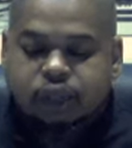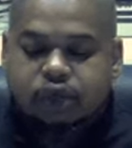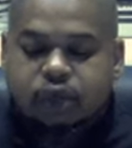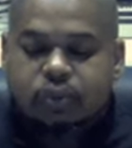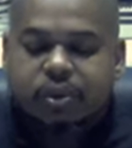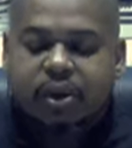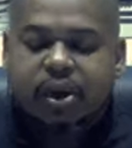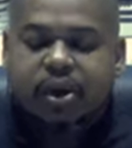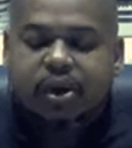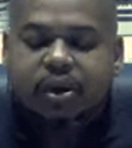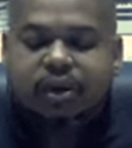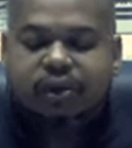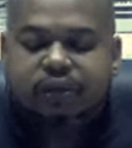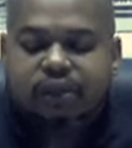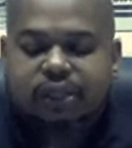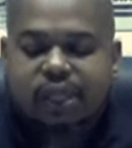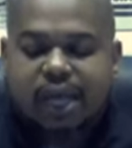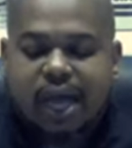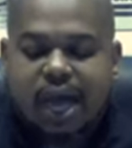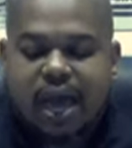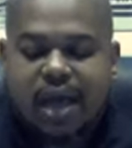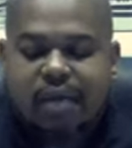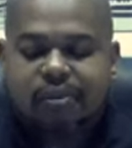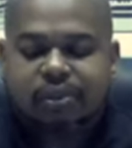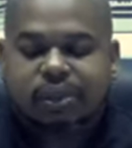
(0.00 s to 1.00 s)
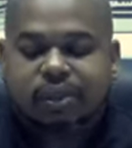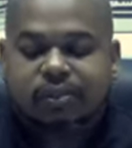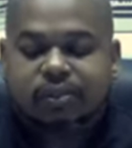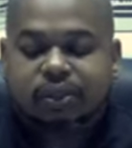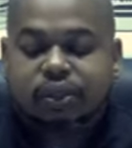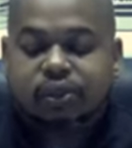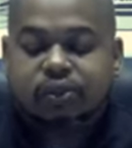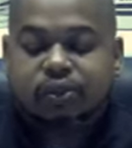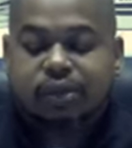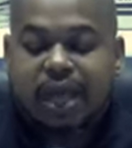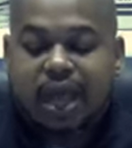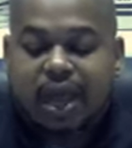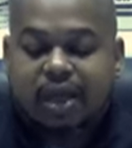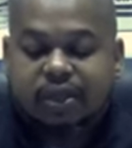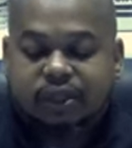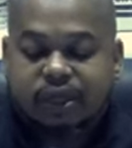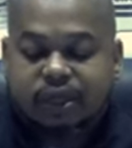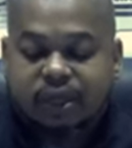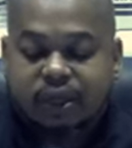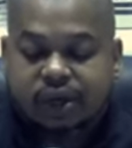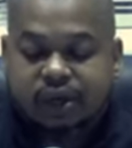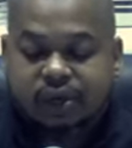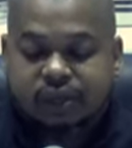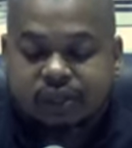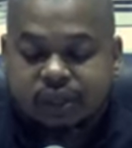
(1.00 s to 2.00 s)
a period of time some 2,000
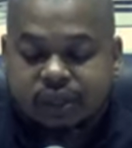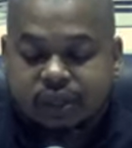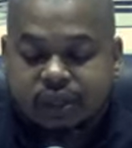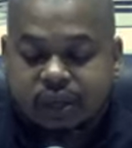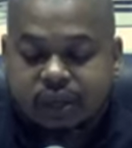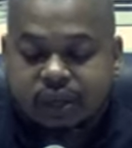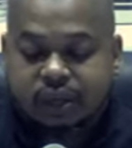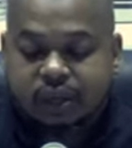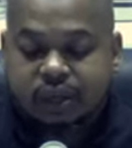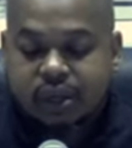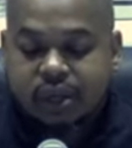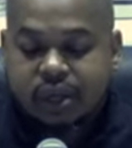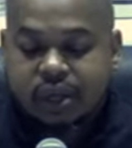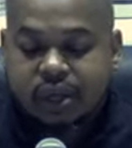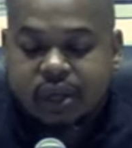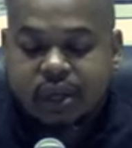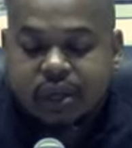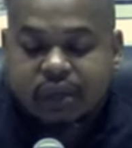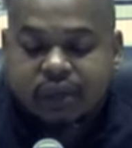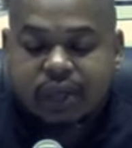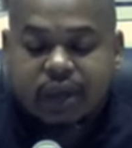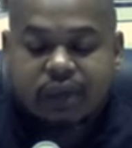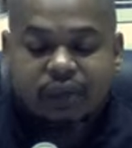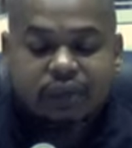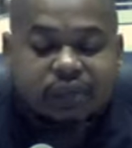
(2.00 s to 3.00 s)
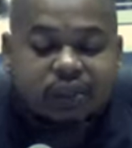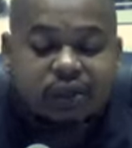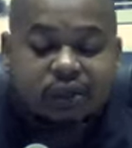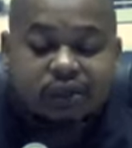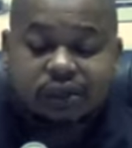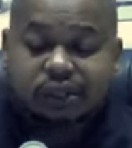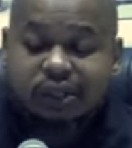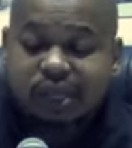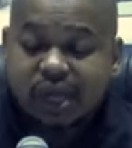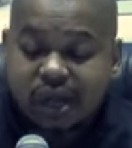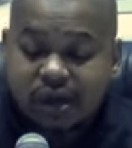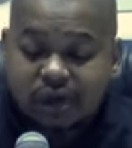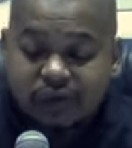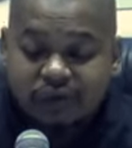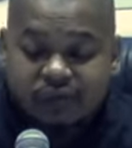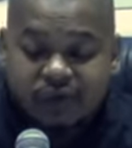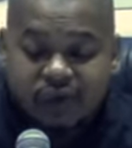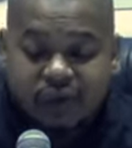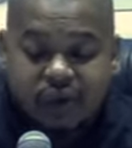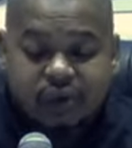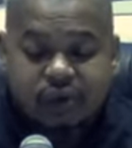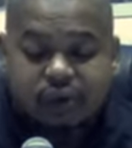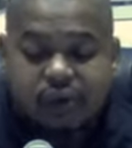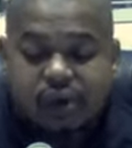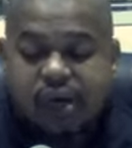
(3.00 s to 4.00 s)
years ago. There was no cell
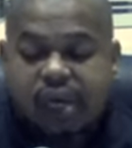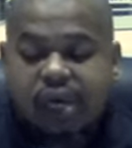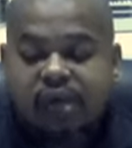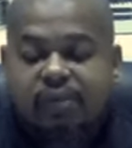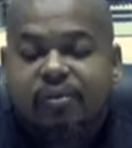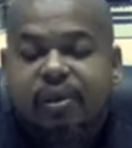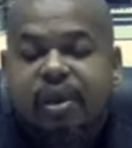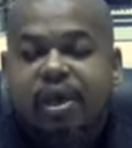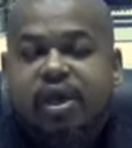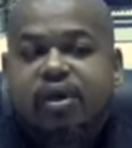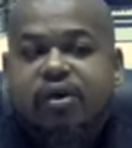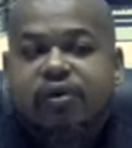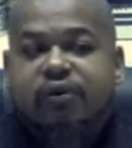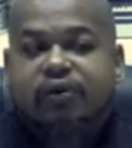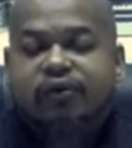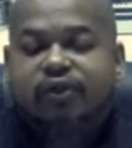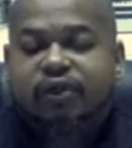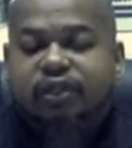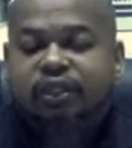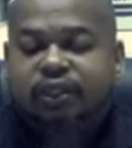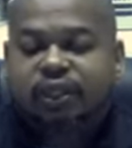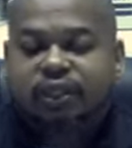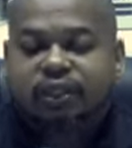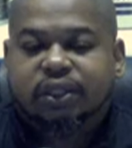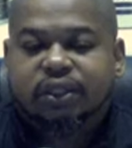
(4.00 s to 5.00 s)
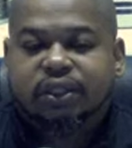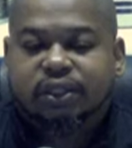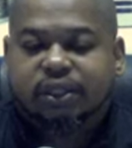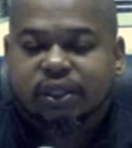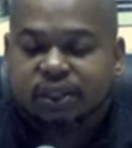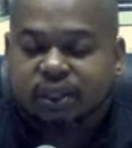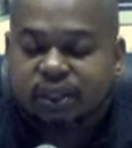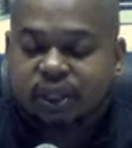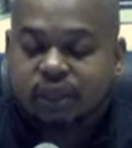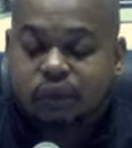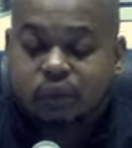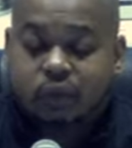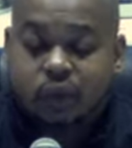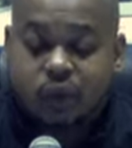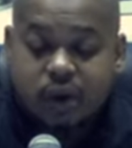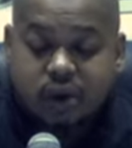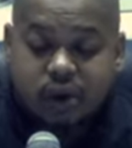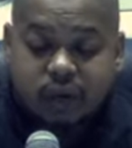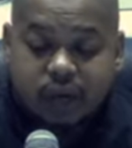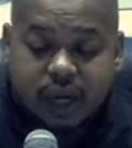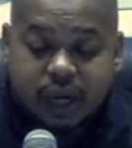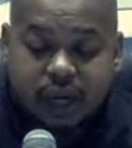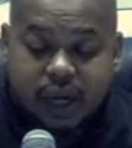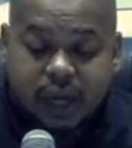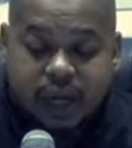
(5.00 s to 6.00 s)
phone or email for Jesus to send word
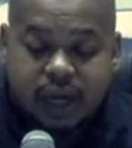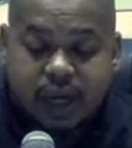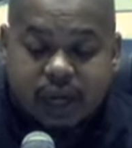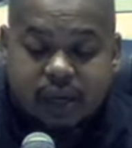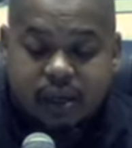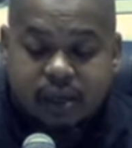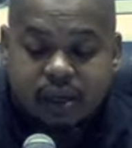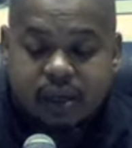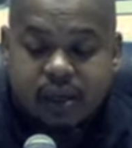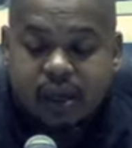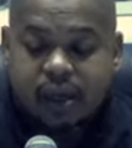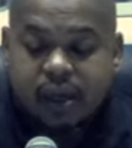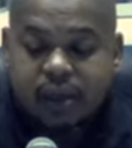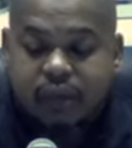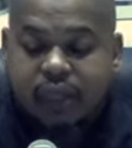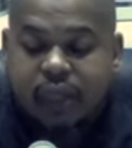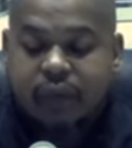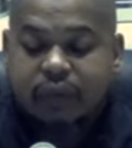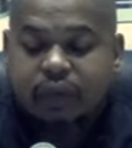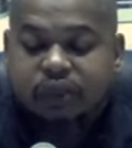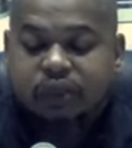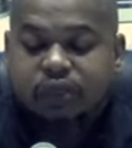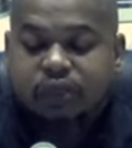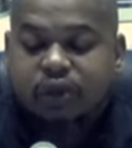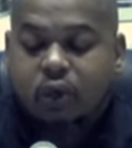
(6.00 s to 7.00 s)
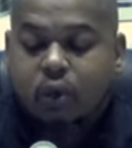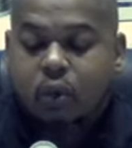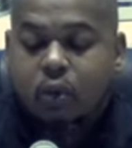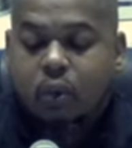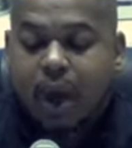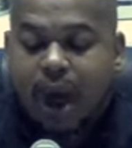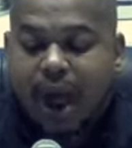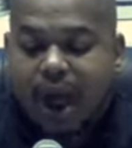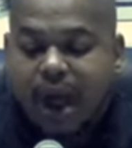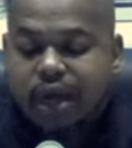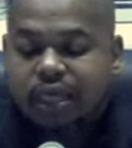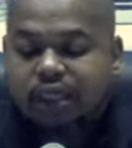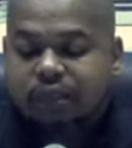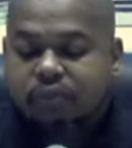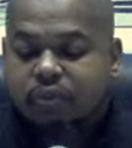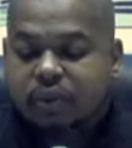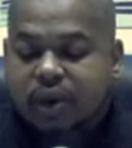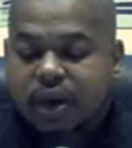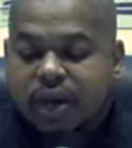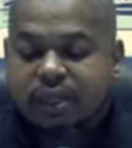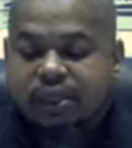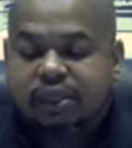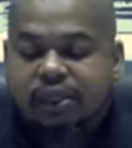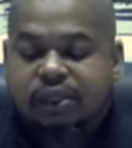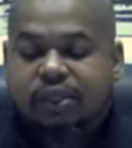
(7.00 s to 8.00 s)
ahead. There was no
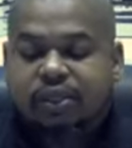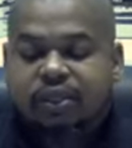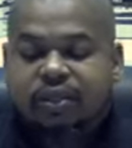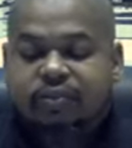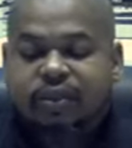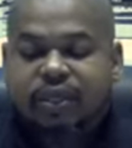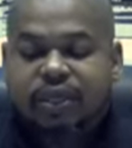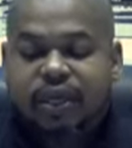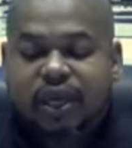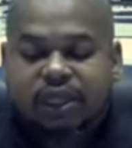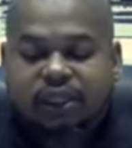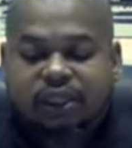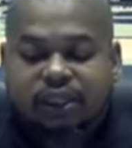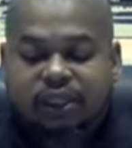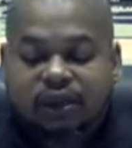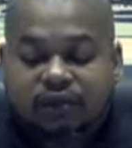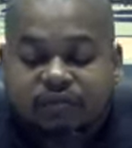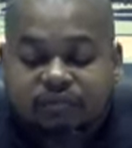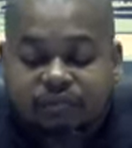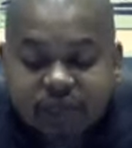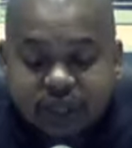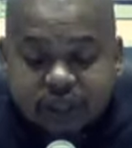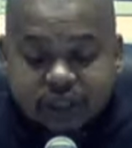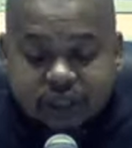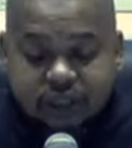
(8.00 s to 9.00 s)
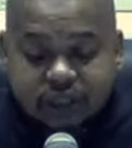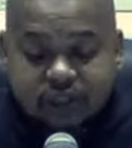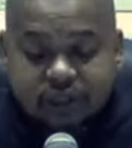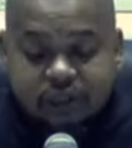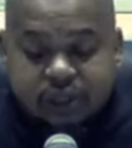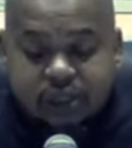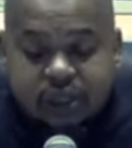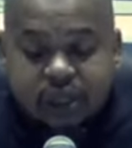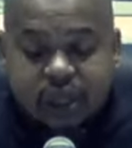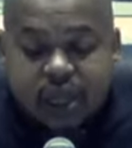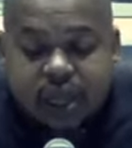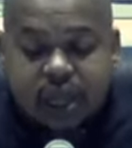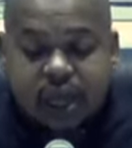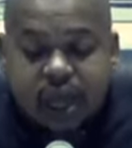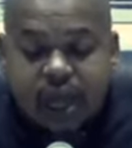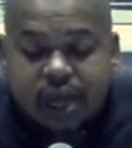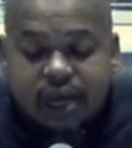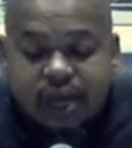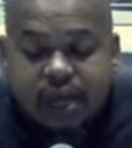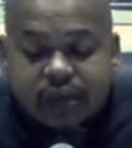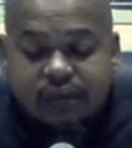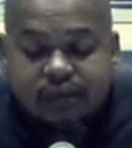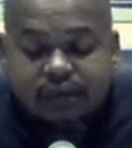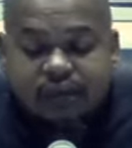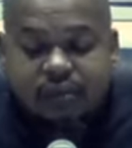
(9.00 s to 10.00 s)
widespread dissemination of pictures and
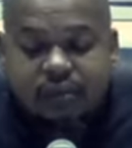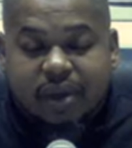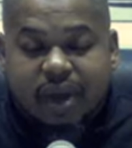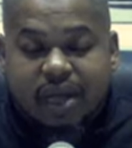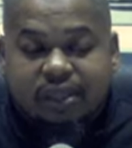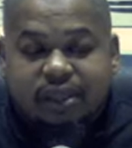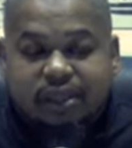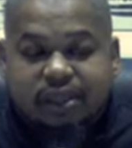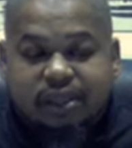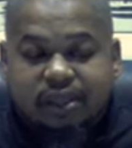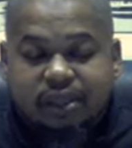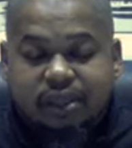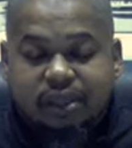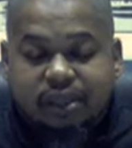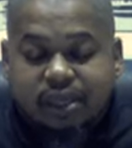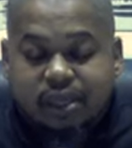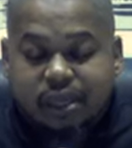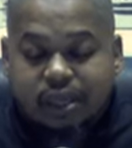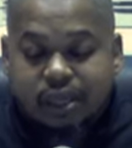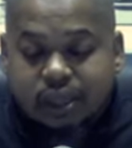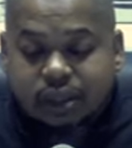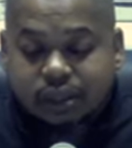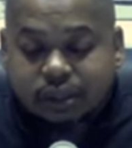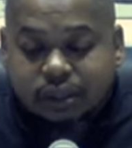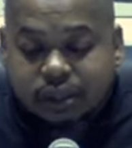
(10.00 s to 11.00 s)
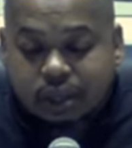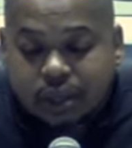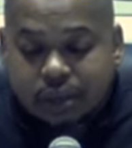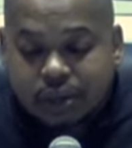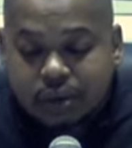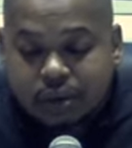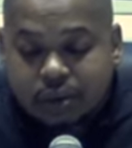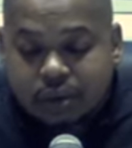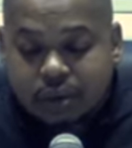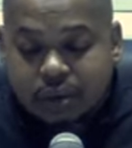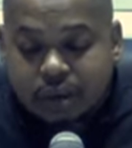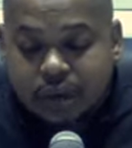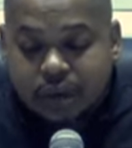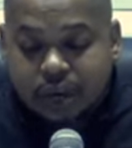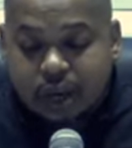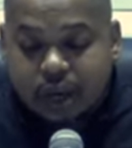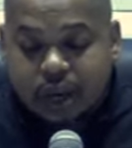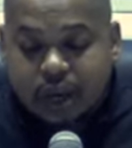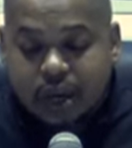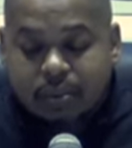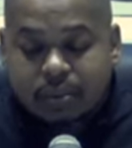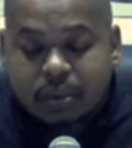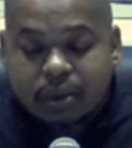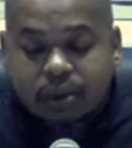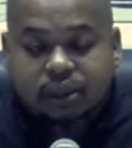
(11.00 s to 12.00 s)
information. So
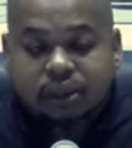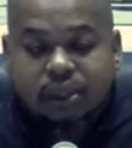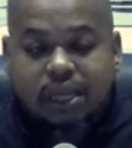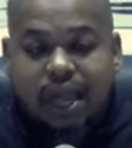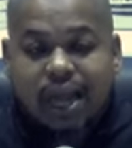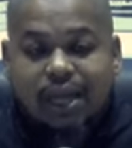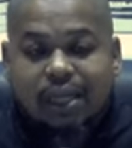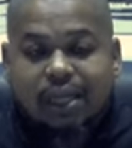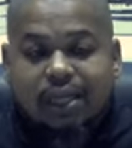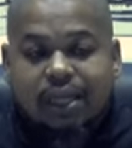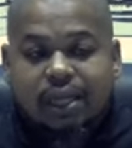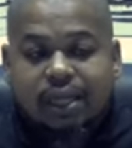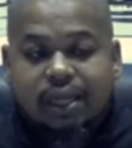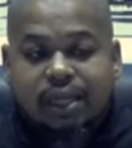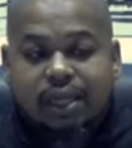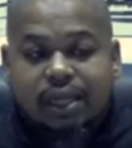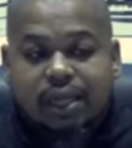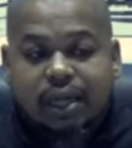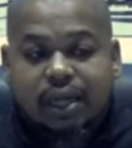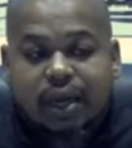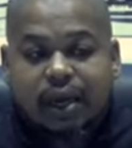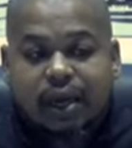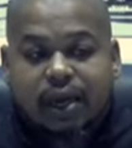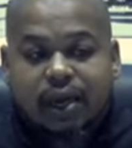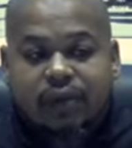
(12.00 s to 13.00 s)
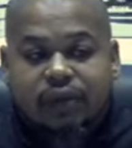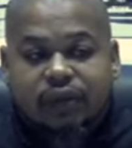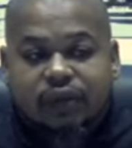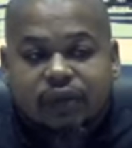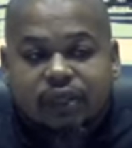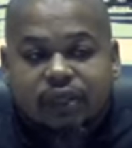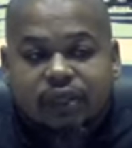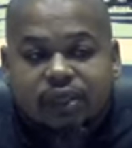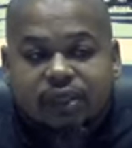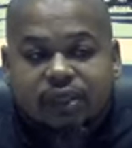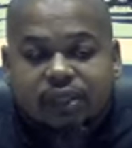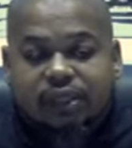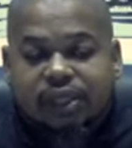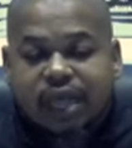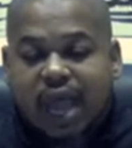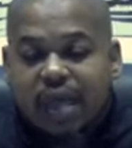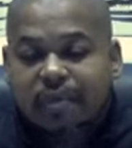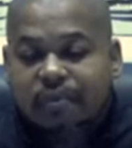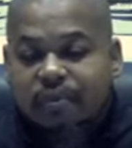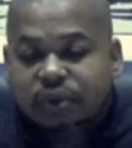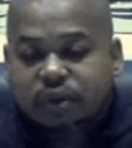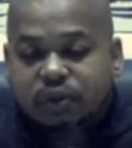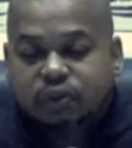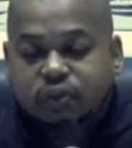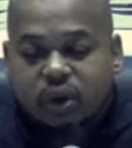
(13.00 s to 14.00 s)
most likely, these
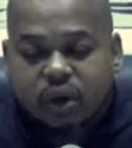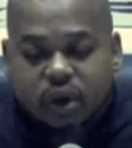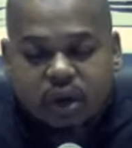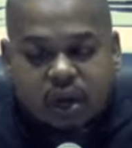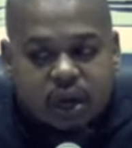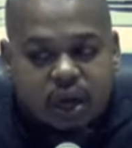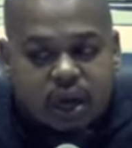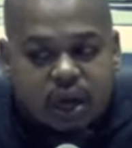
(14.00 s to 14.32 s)
disciples were